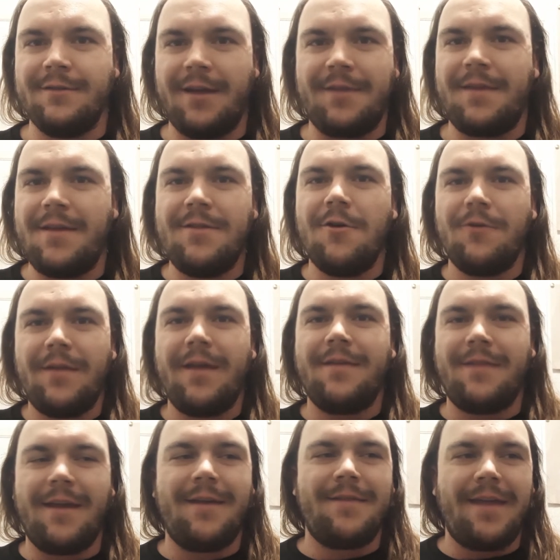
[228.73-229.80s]
Like they know
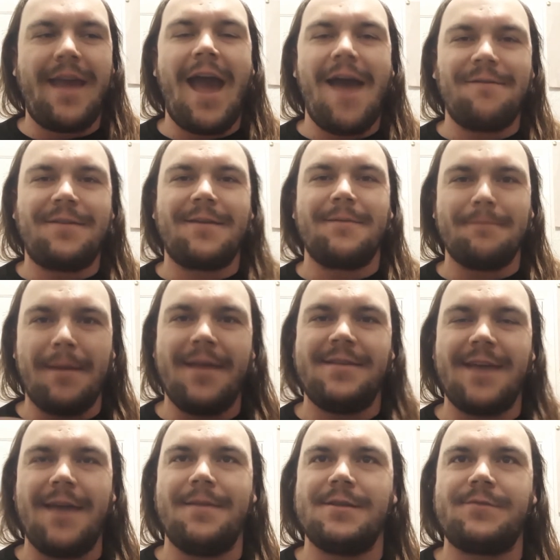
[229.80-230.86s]
they have to
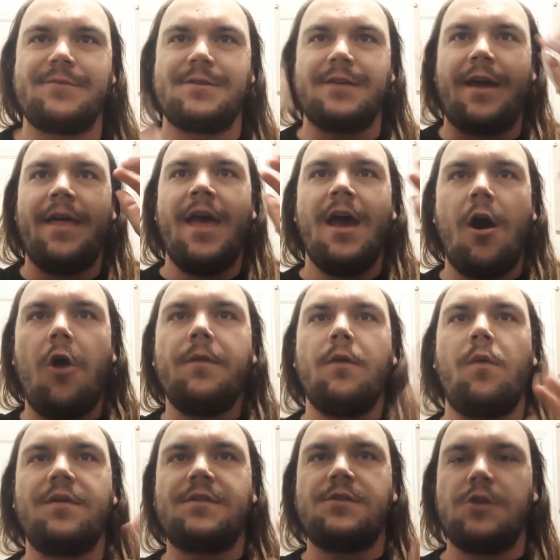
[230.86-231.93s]
maintain this facade. All they
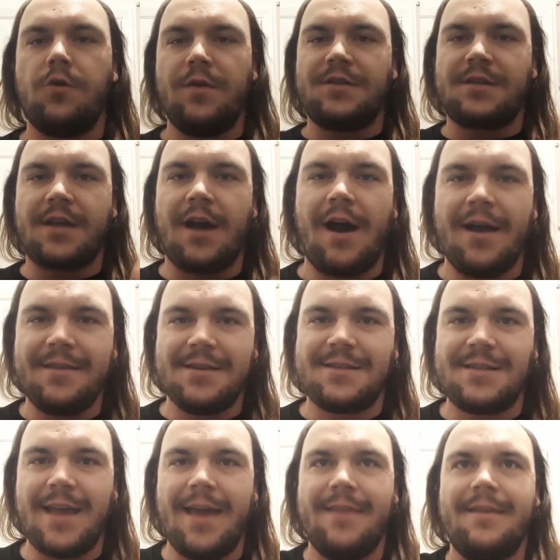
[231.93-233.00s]
want to do is
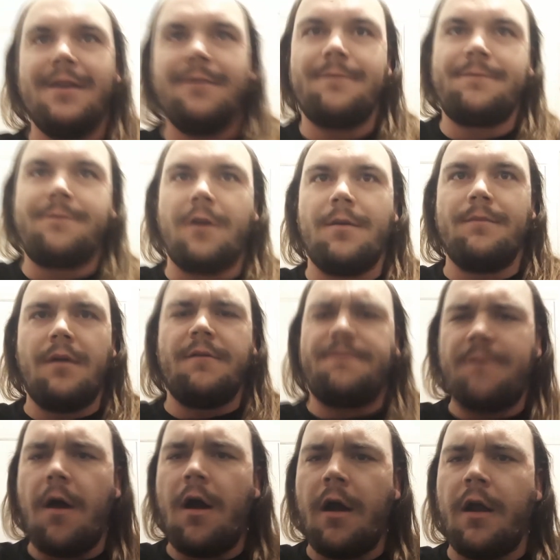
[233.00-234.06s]
condescend from
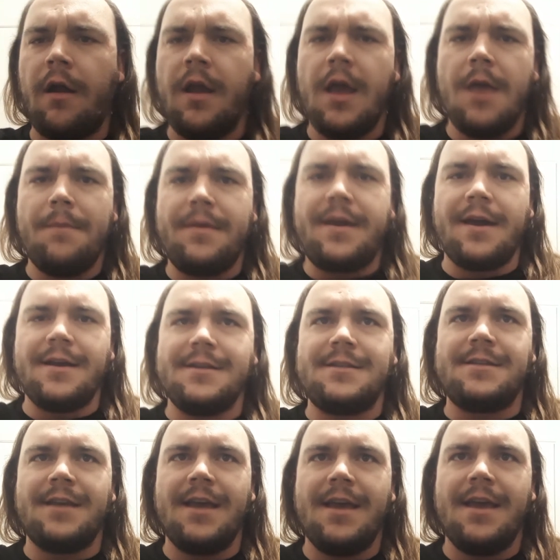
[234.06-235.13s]
afar
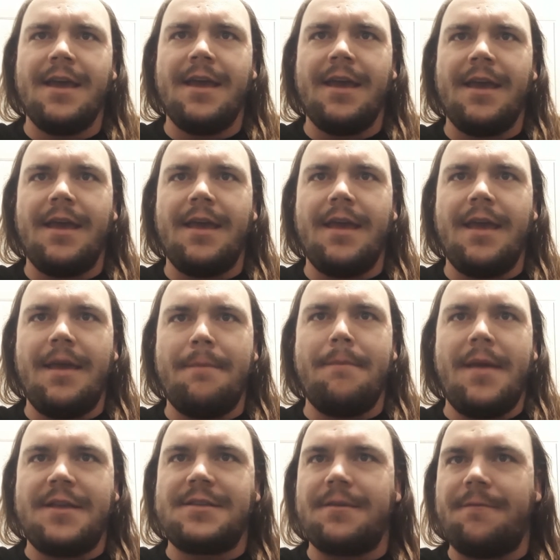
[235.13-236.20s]
because it
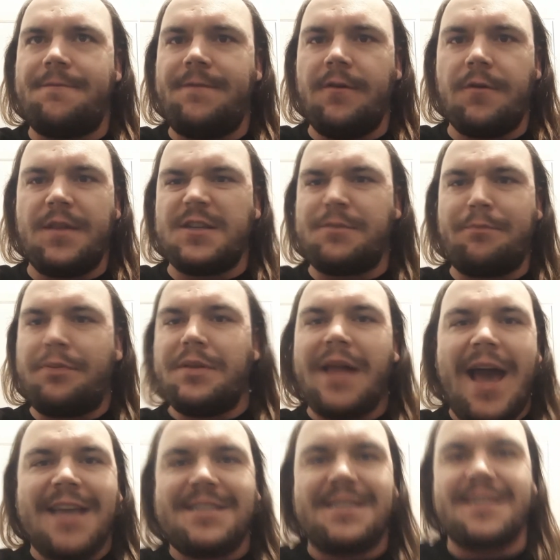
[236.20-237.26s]
makes them feel this
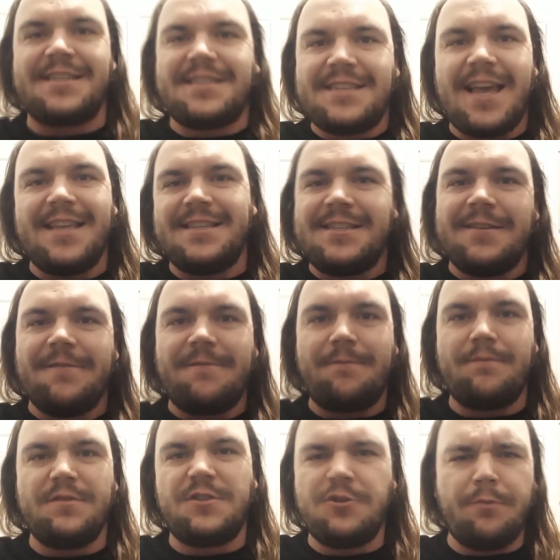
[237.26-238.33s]
plastic sense of
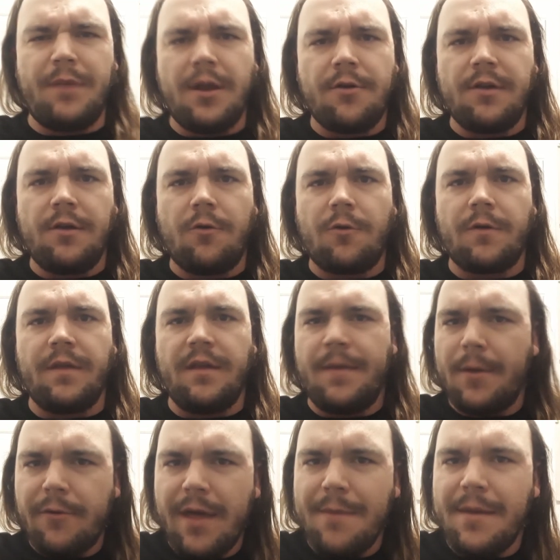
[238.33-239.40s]
superiority. You
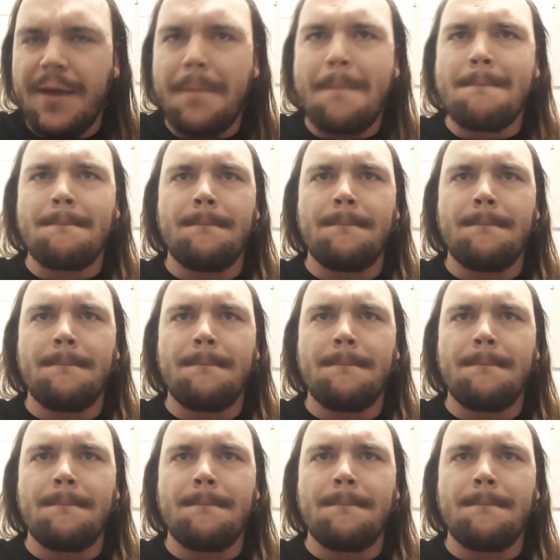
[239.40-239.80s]
know what I mean?